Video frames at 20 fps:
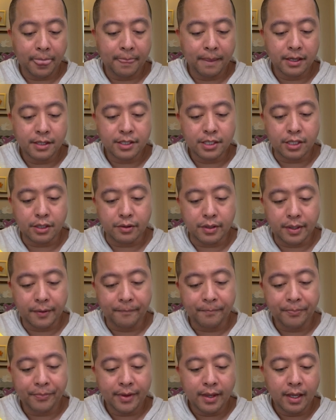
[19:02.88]
let's do it.
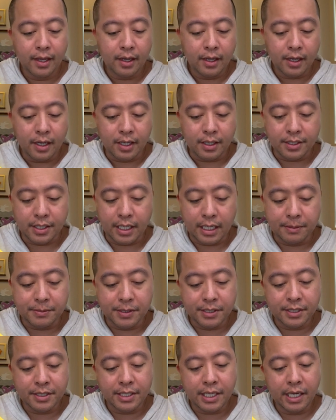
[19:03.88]
See, I'm
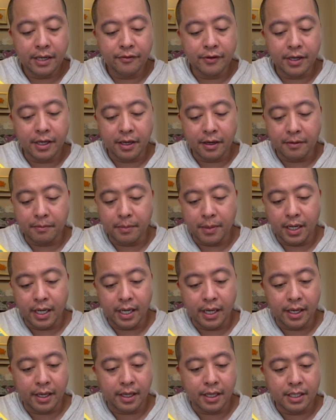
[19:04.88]
saving
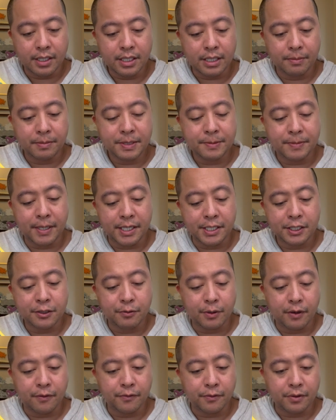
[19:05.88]
my Subspace
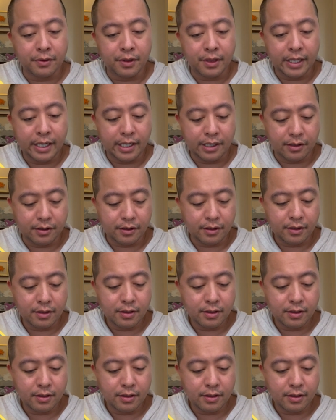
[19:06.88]
Swell for later.